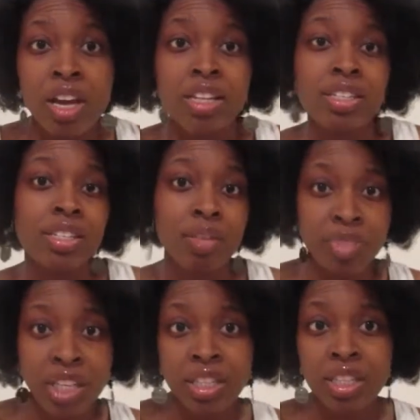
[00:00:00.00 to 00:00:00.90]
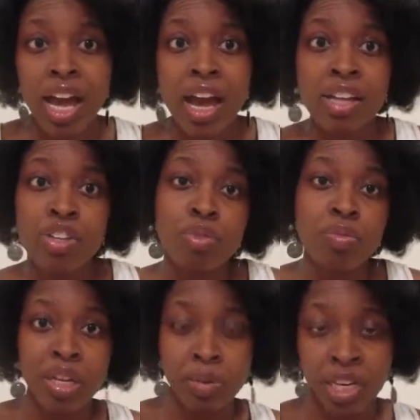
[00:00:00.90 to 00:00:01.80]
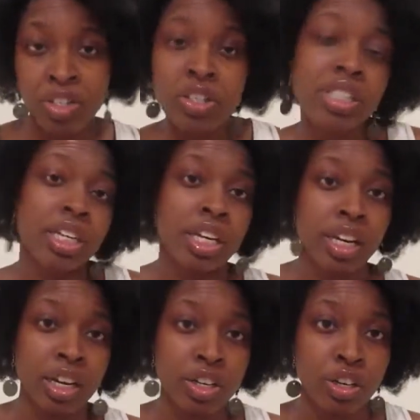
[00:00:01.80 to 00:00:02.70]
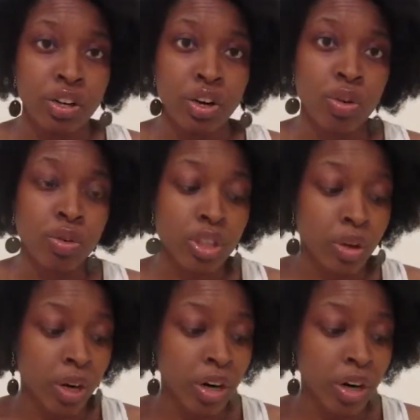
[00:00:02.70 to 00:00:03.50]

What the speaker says: it's something that you may be interested in. So